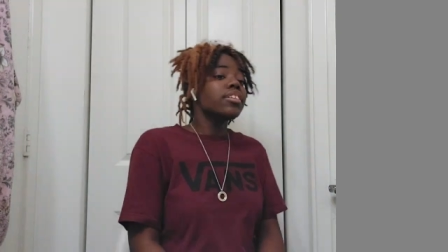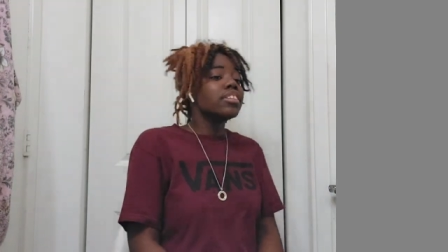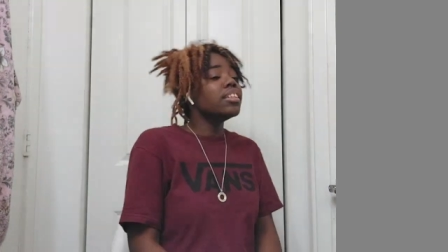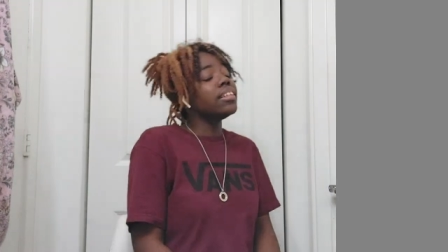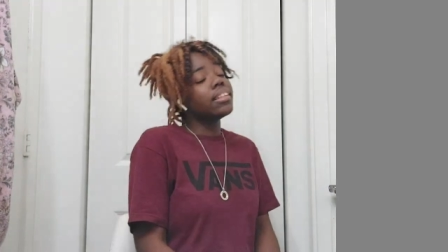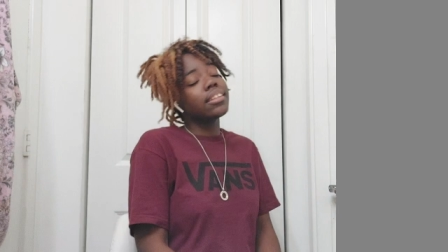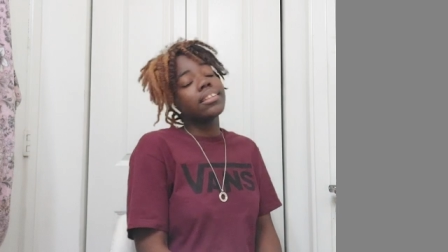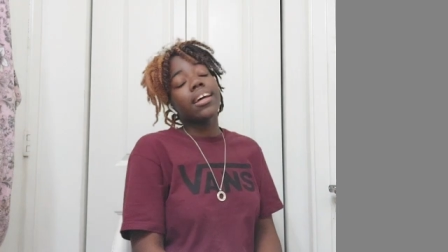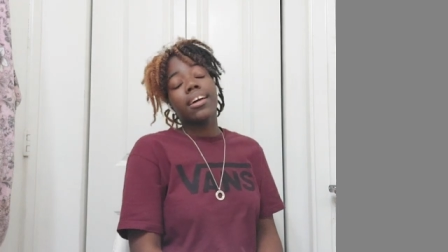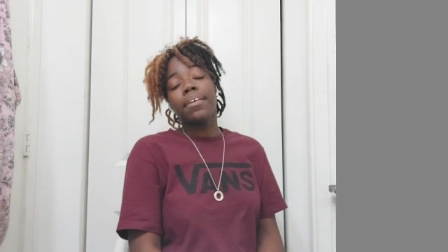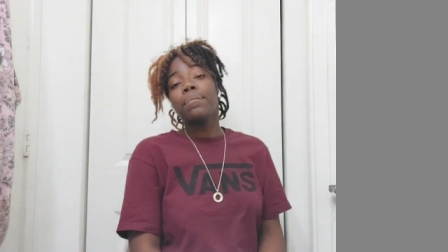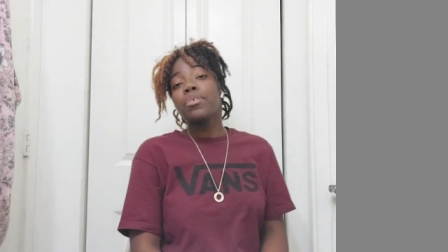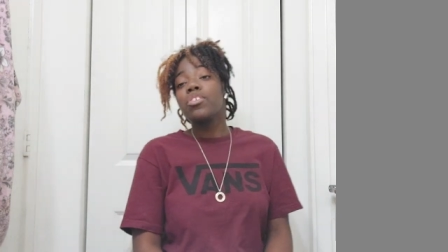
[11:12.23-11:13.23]
She did
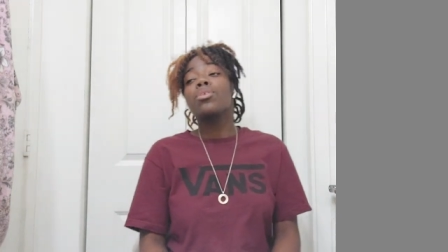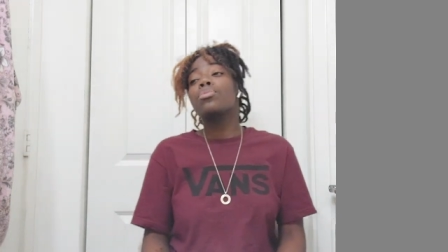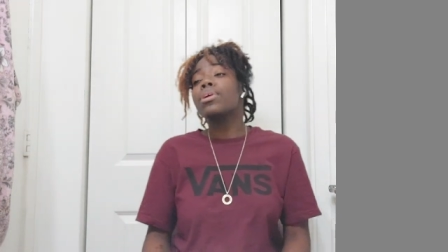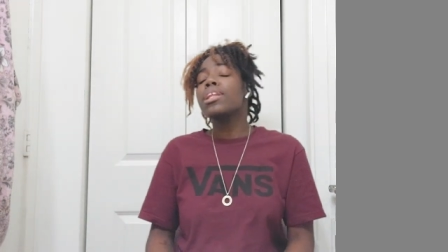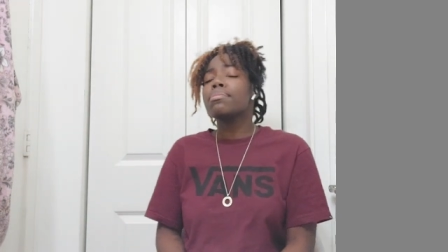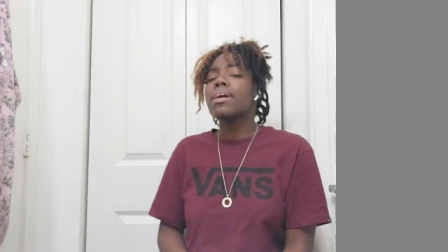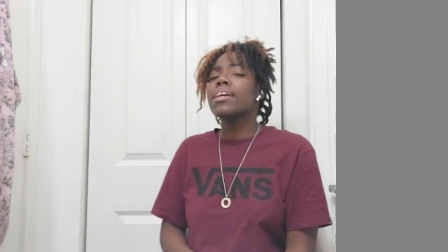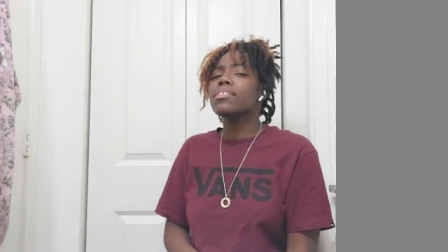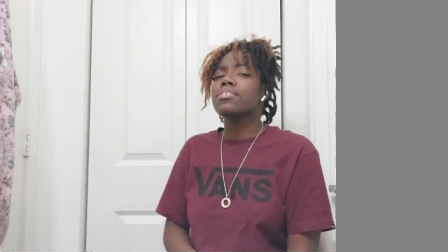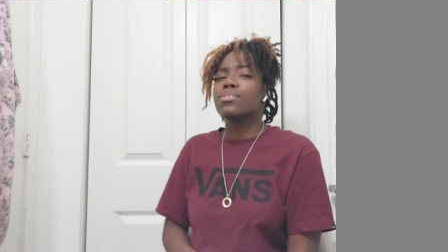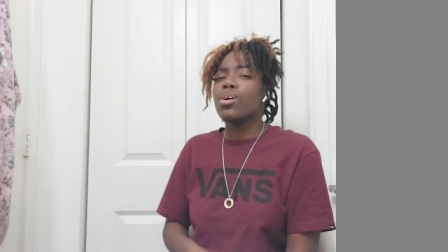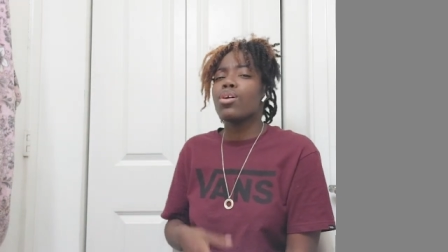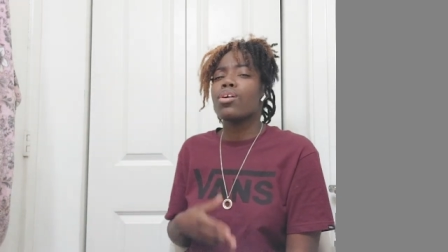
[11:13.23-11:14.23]
that. She really made the
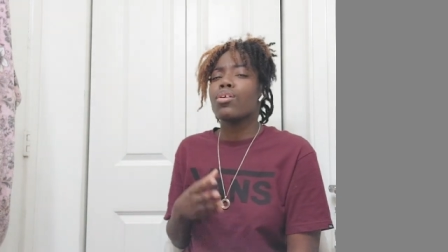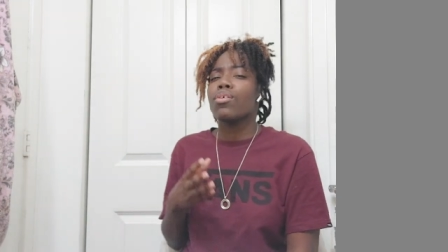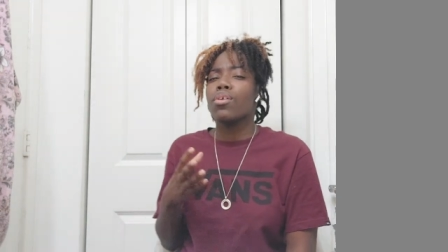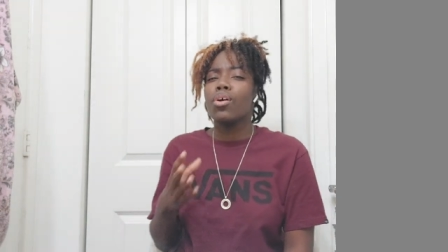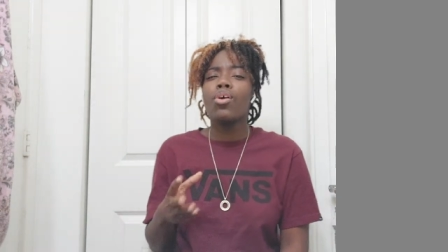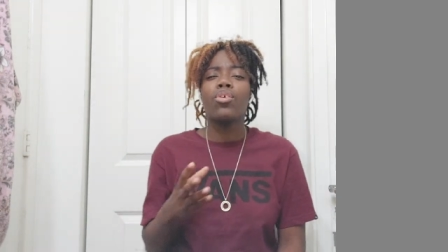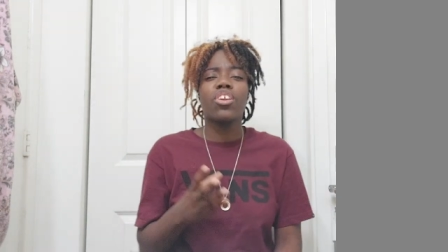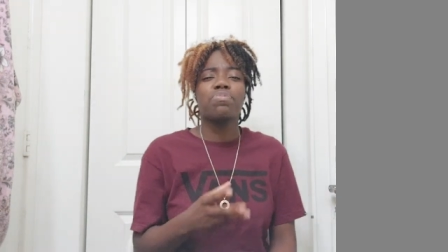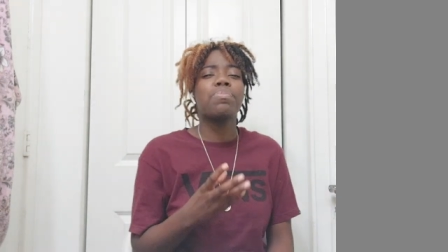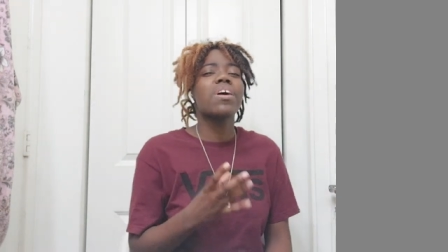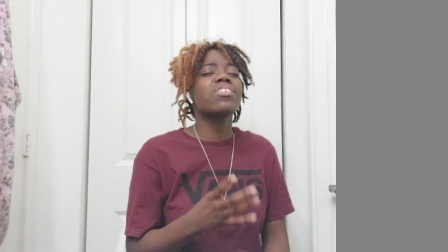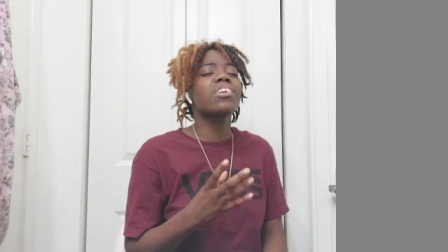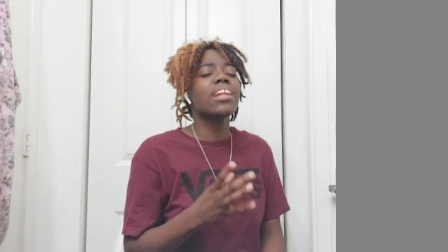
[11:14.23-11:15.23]
song her own,
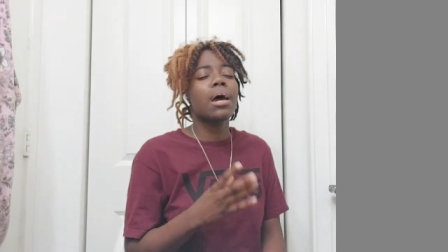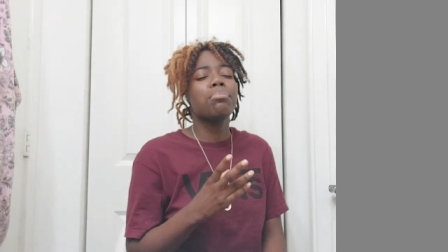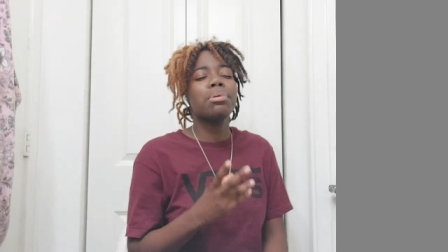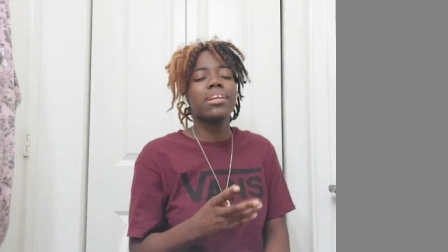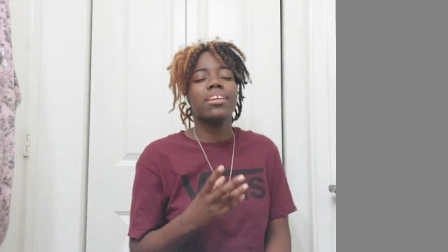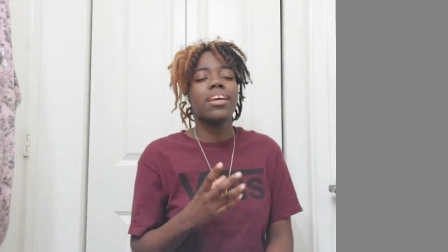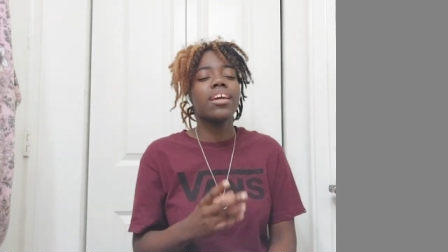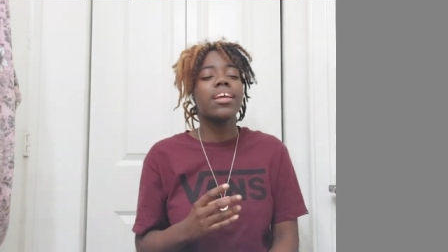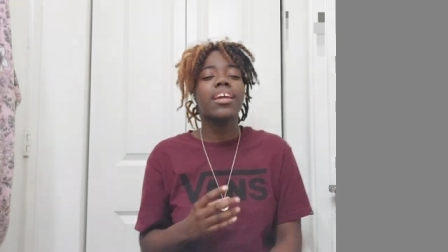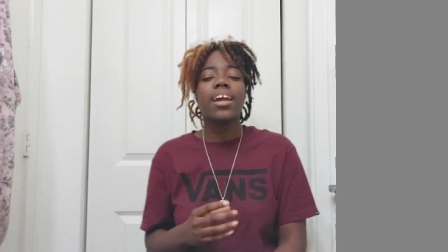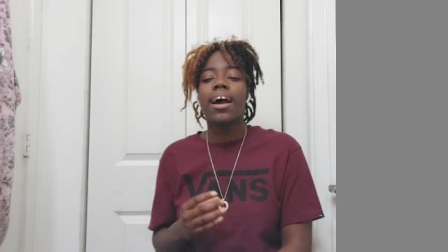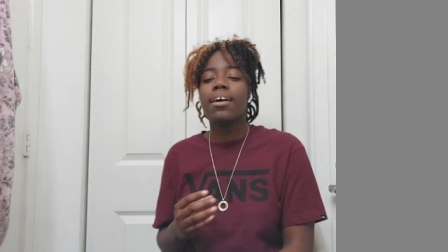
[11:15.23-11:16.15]
especially that beginning.